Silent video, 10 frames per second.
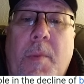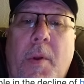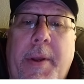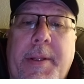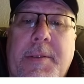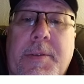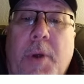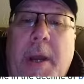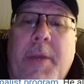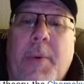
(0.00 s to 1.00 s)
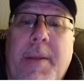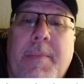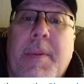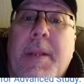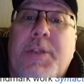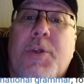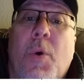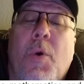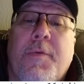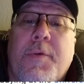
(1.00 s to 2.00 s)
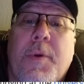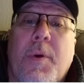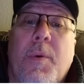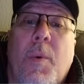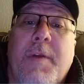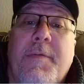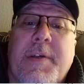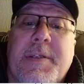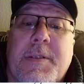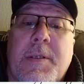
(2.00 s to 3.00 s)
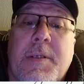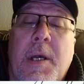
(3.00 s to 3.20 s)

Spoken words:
All right. So anyway, let's go over one of his